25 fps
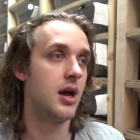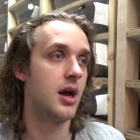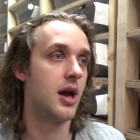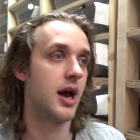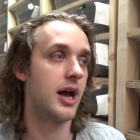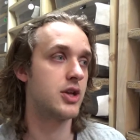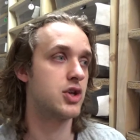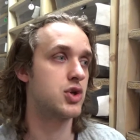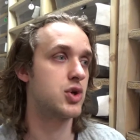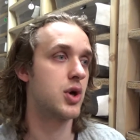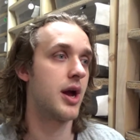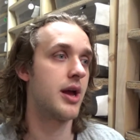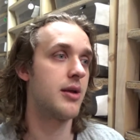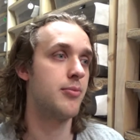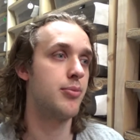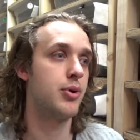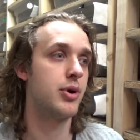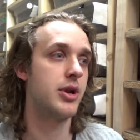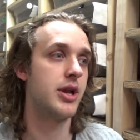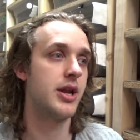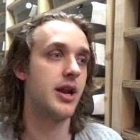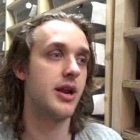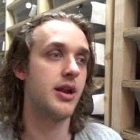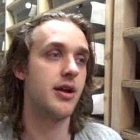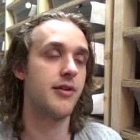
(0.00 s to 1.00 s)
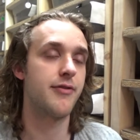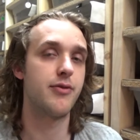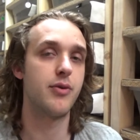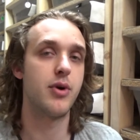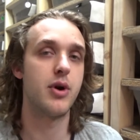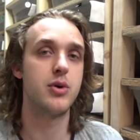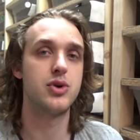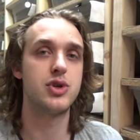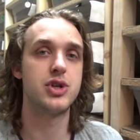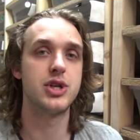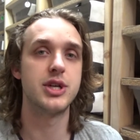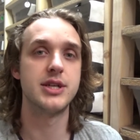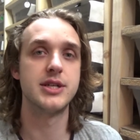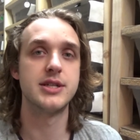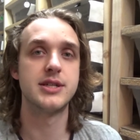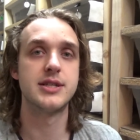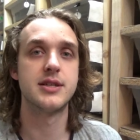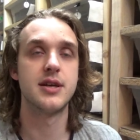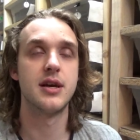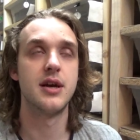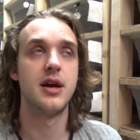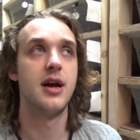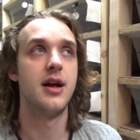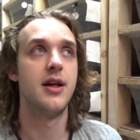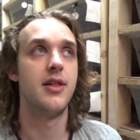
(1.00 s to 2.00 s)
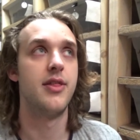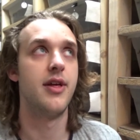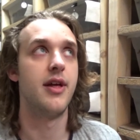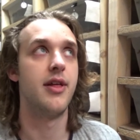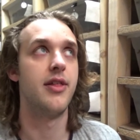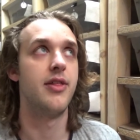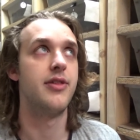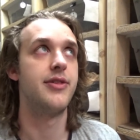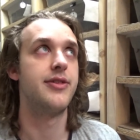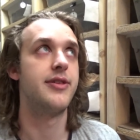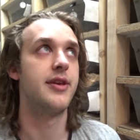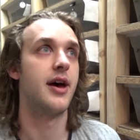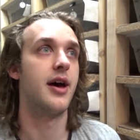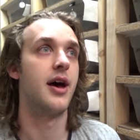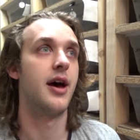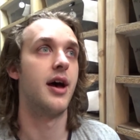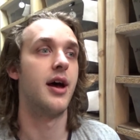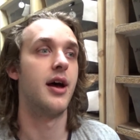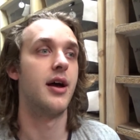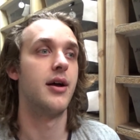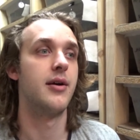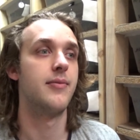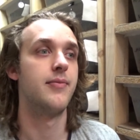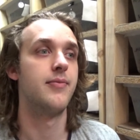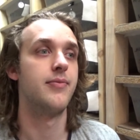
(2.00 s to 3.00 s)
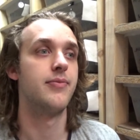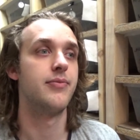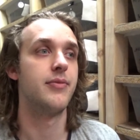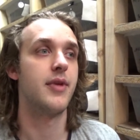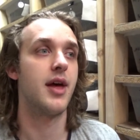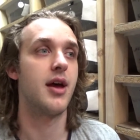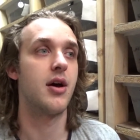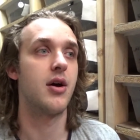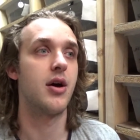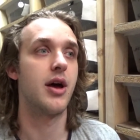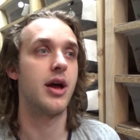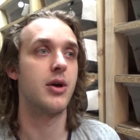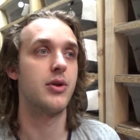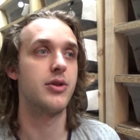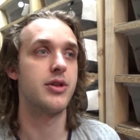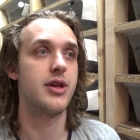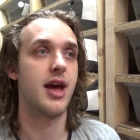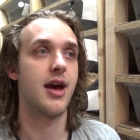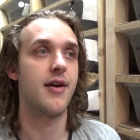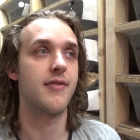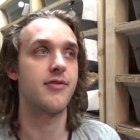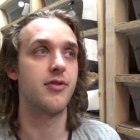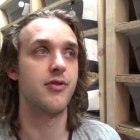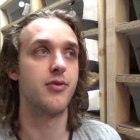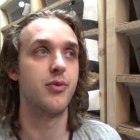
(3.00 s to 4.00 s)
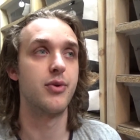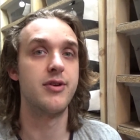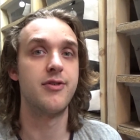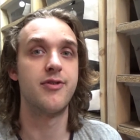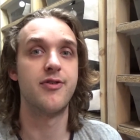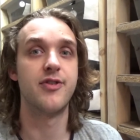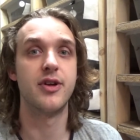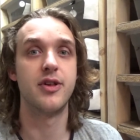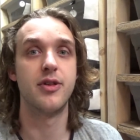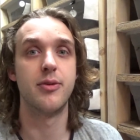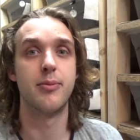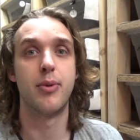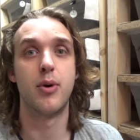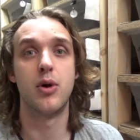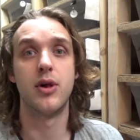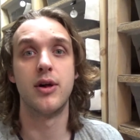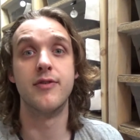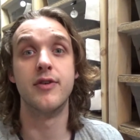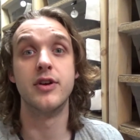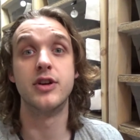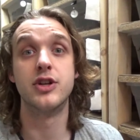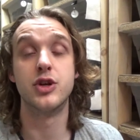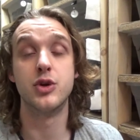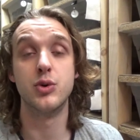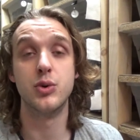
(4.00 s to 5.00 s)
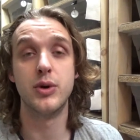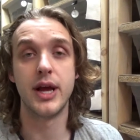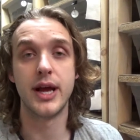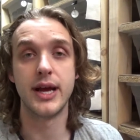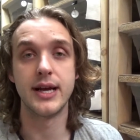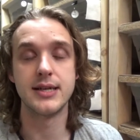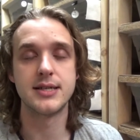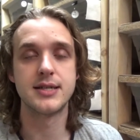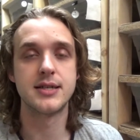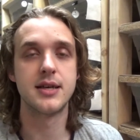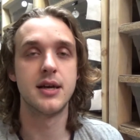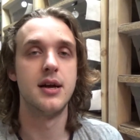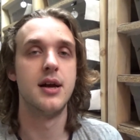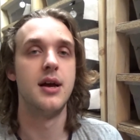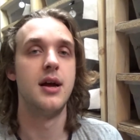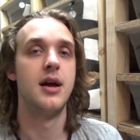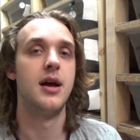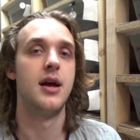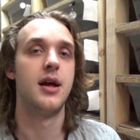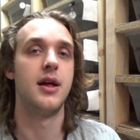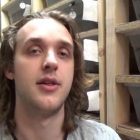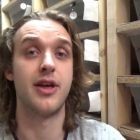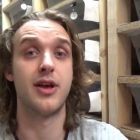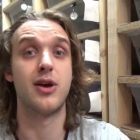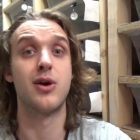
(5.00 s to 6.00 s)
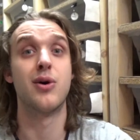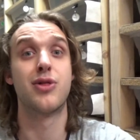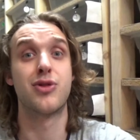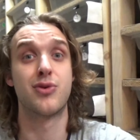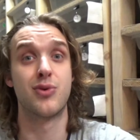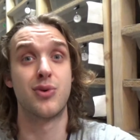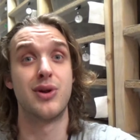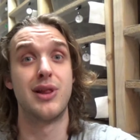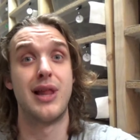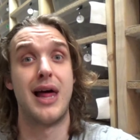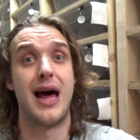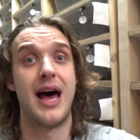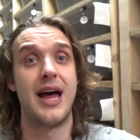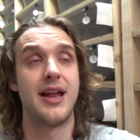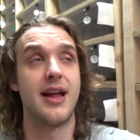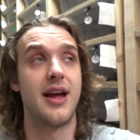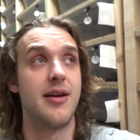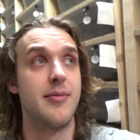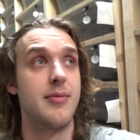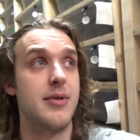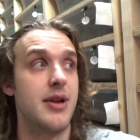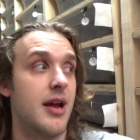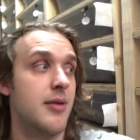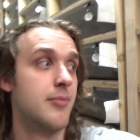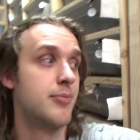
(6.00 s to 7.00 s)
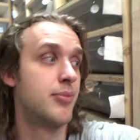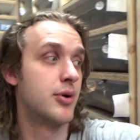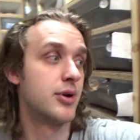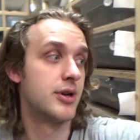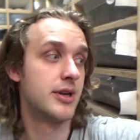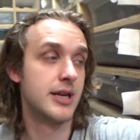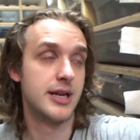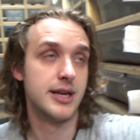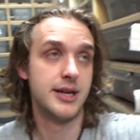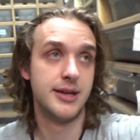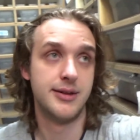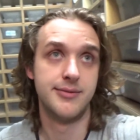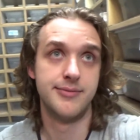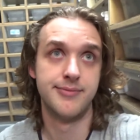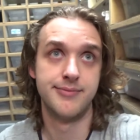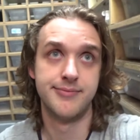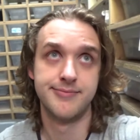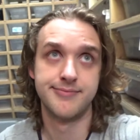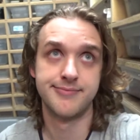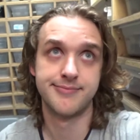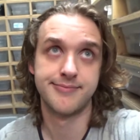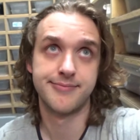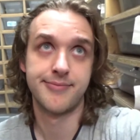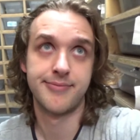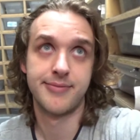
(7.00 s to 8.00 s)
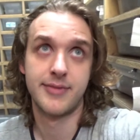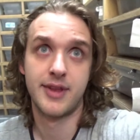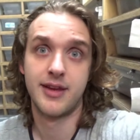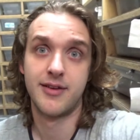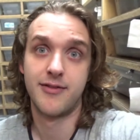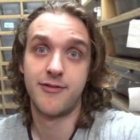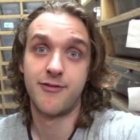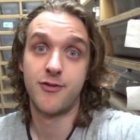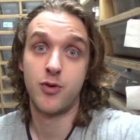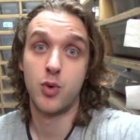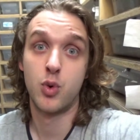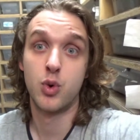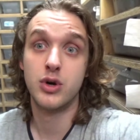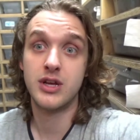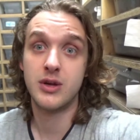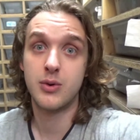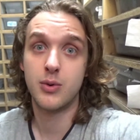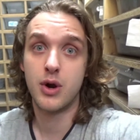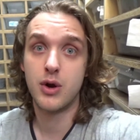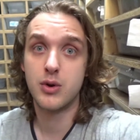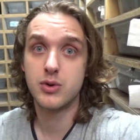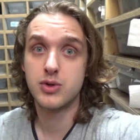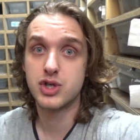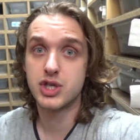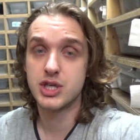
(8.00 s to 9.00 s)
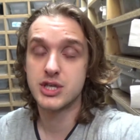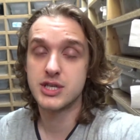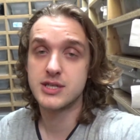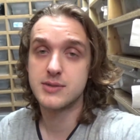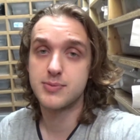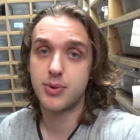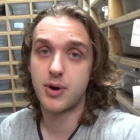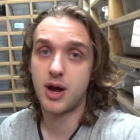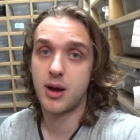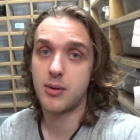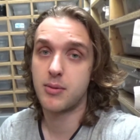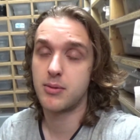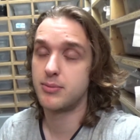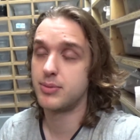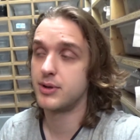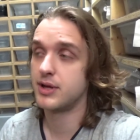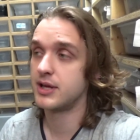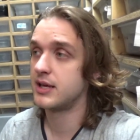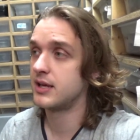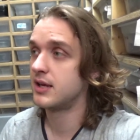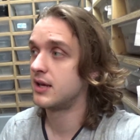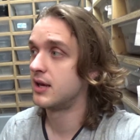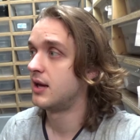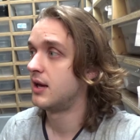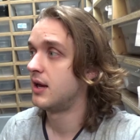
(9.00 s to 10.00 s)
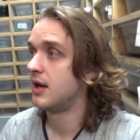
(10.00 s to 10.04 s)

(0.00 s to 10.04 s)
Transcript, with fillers: I try and put in enough roaches that uh, I only have to refill the bowl every two days. They go through a lot. I mean, I'm putting in 40 roaches probably,